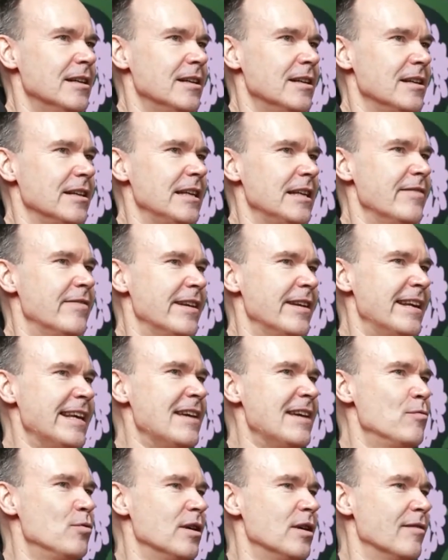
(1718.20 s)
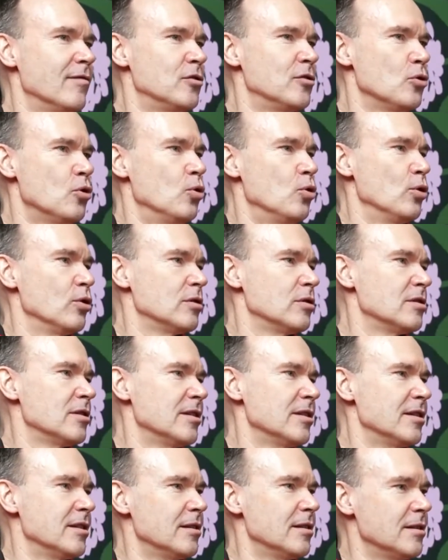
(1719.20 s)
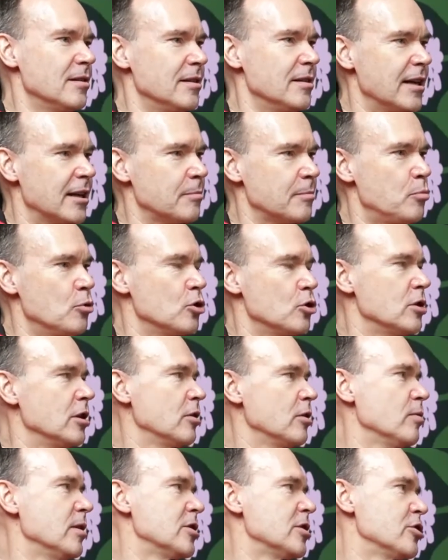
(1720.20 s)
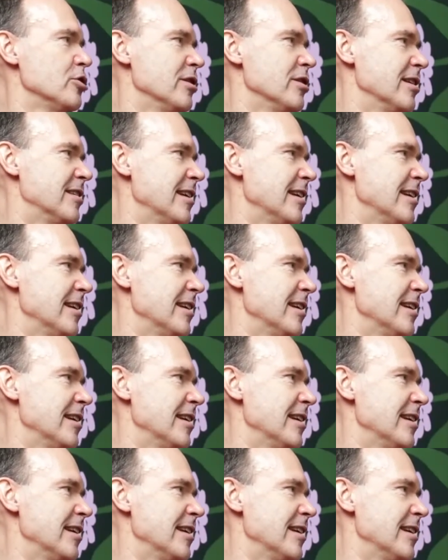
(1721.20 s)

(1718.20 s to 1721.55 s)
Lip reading: even they would have told that person in question that,